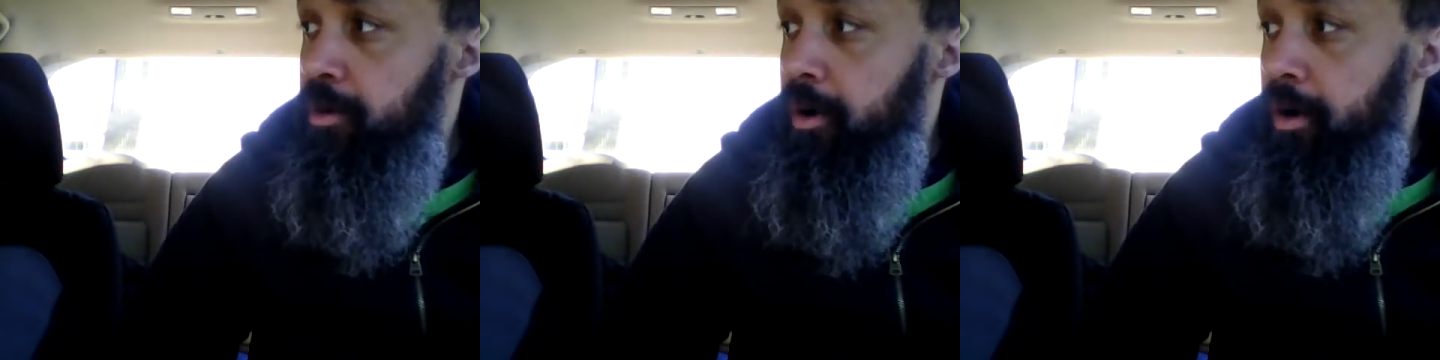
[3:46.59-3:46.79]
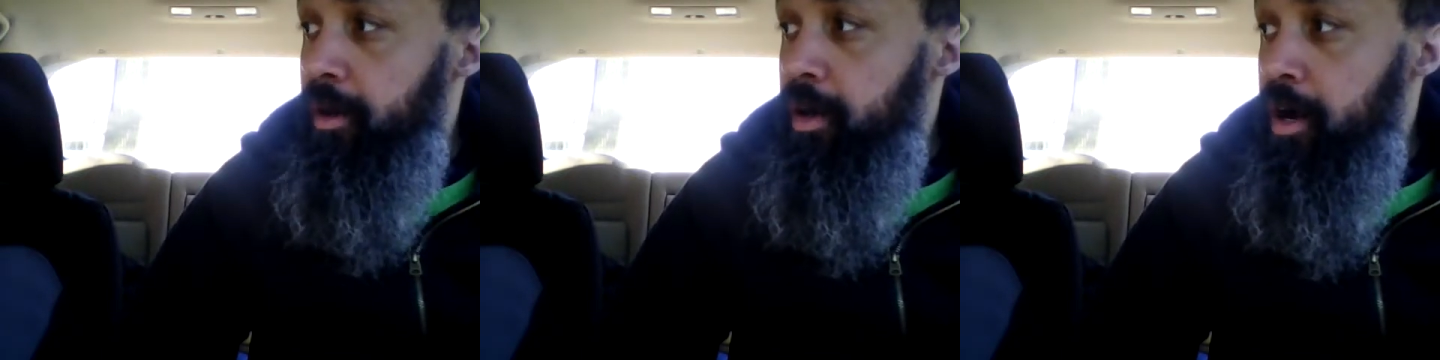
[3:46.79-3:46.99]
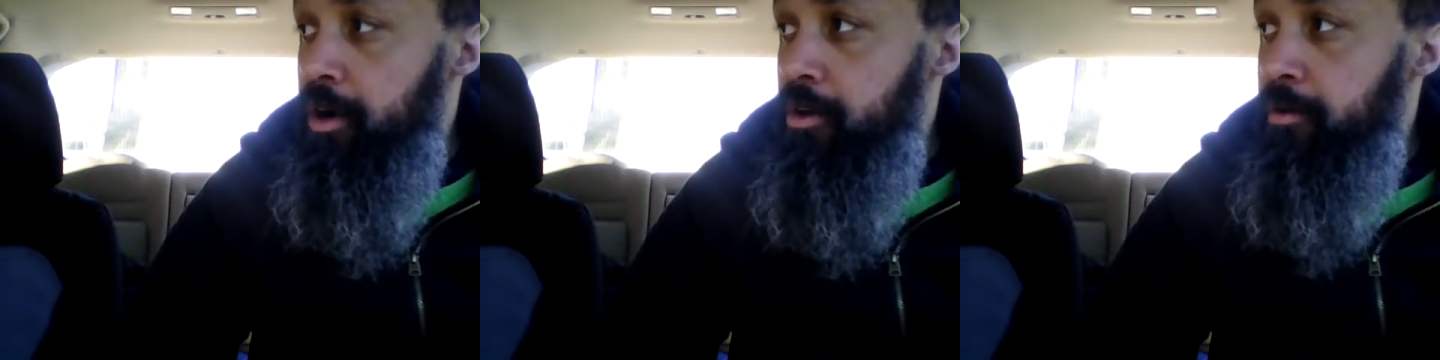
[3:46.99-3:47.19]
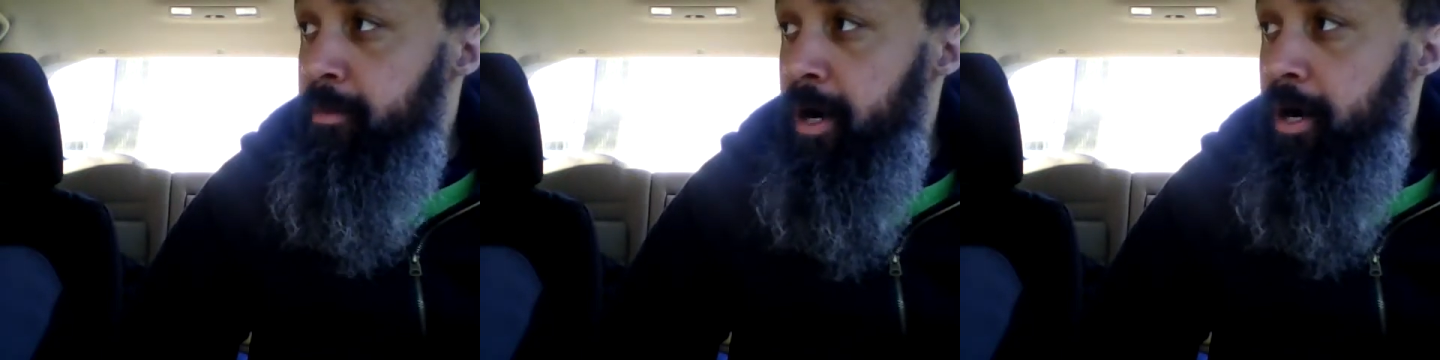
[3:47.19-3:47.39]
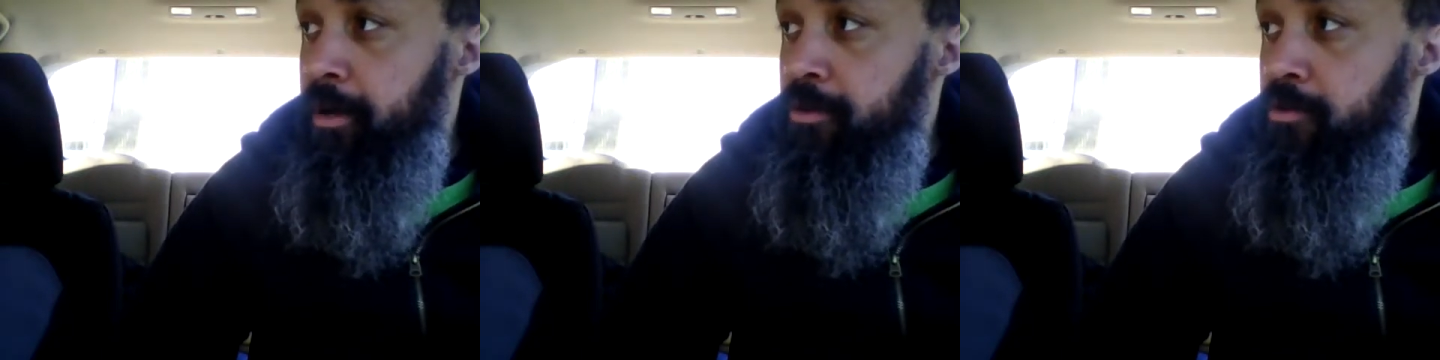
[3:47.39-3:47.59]
right,
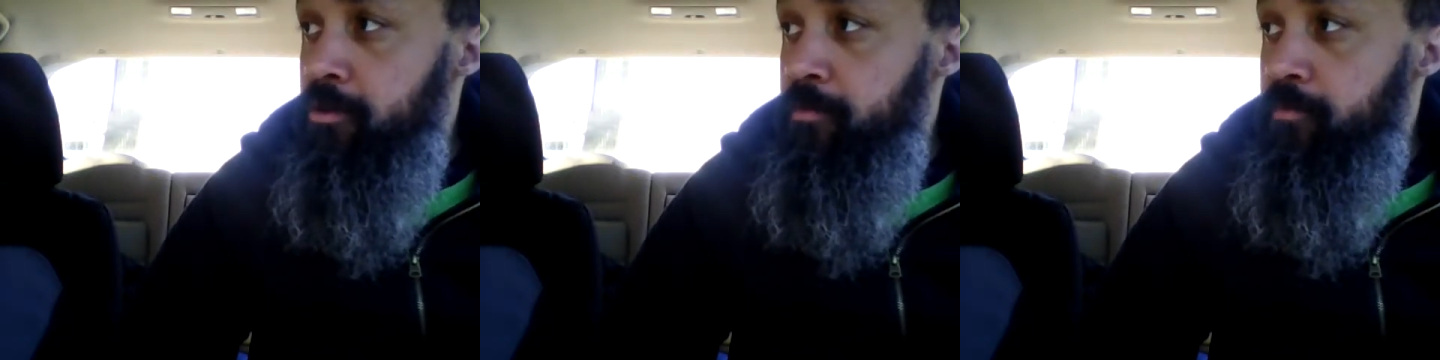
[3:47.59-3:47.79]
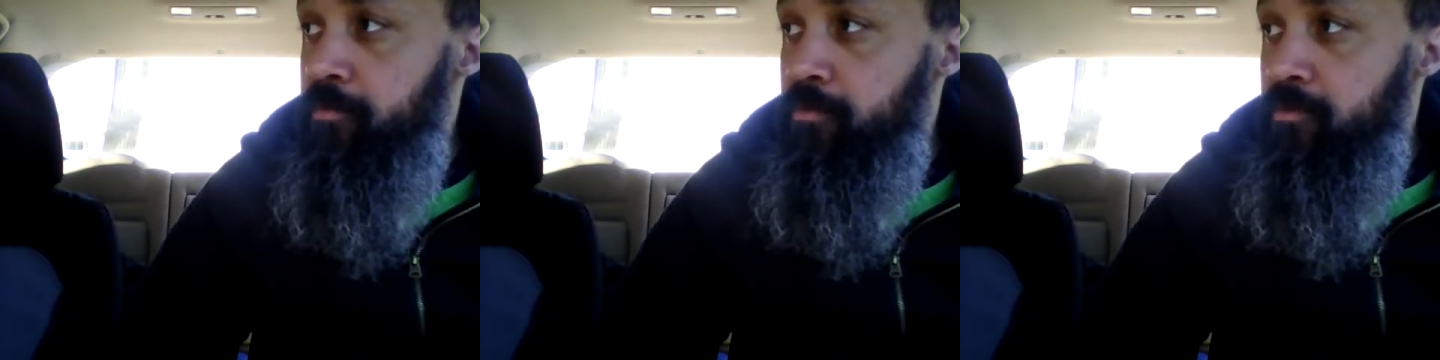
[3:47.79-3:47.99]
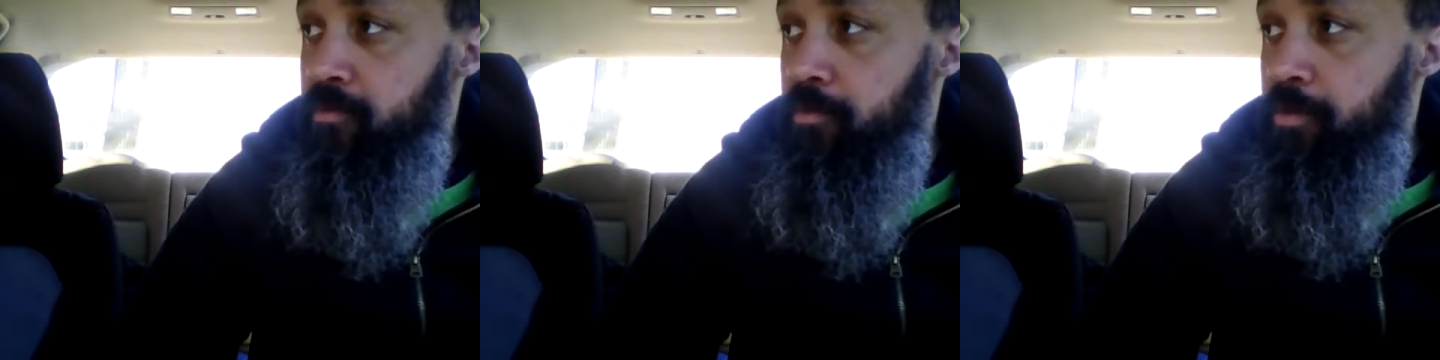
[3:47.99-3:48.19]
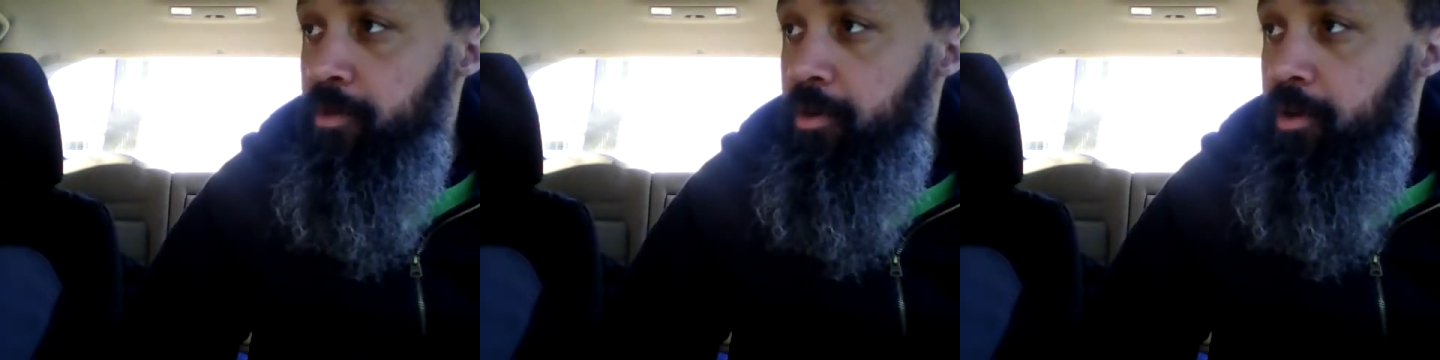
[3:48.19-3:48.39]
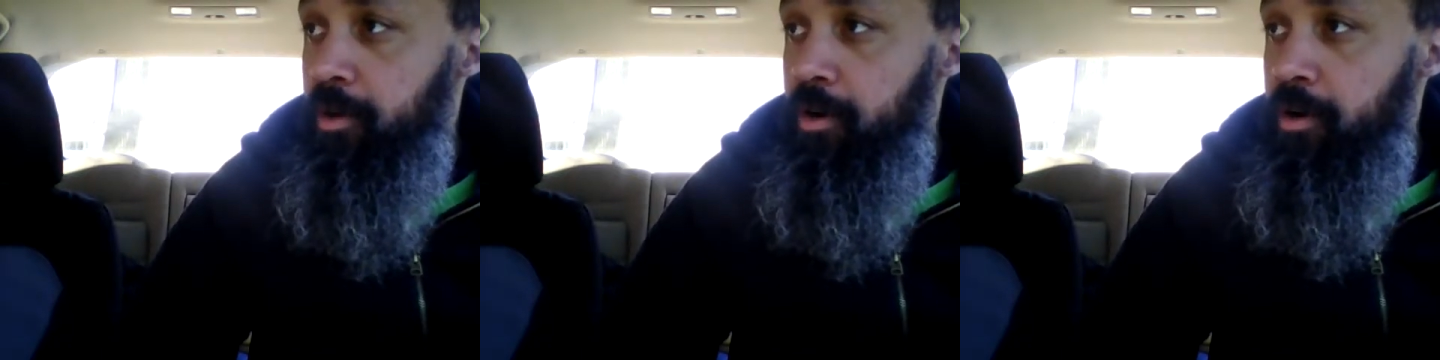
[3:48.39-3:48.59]
concubines.
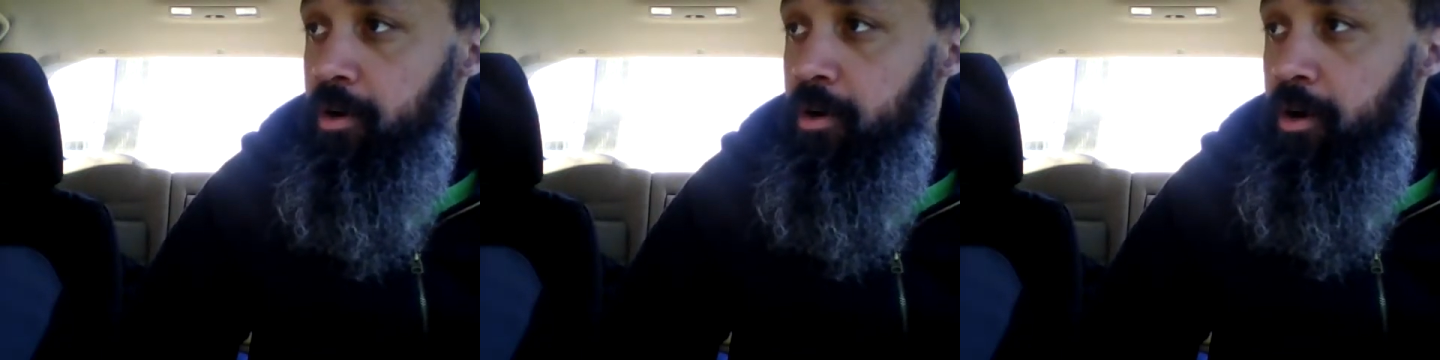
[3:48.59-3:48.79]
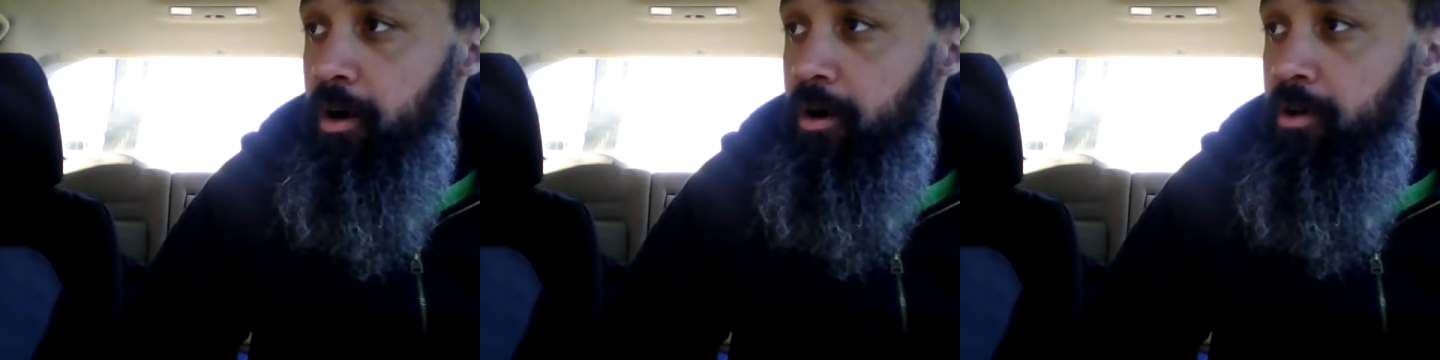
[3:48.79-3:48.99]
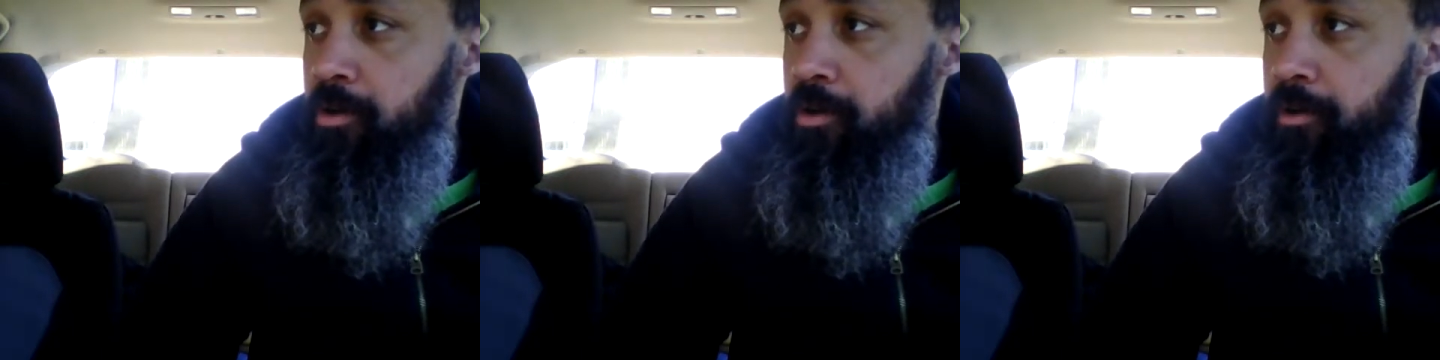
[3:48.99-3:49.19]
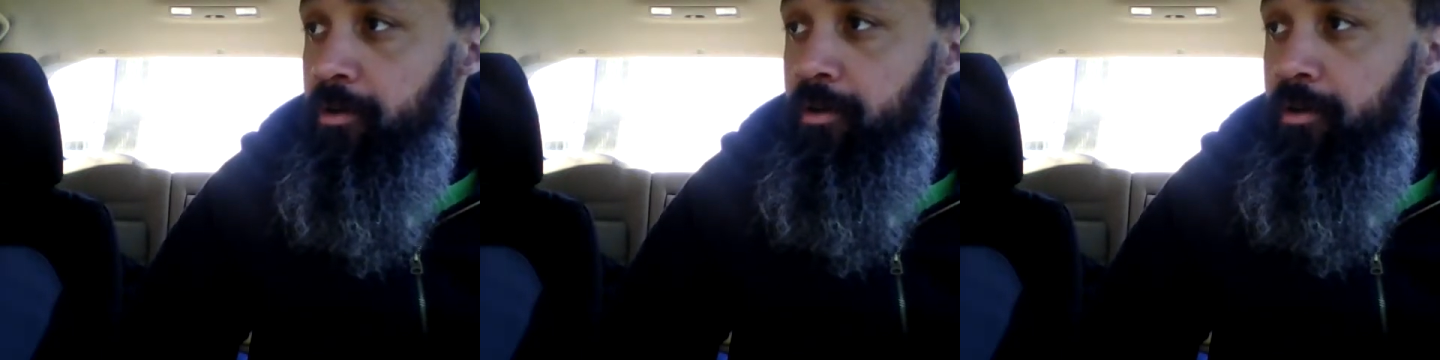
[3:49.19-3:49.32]
Or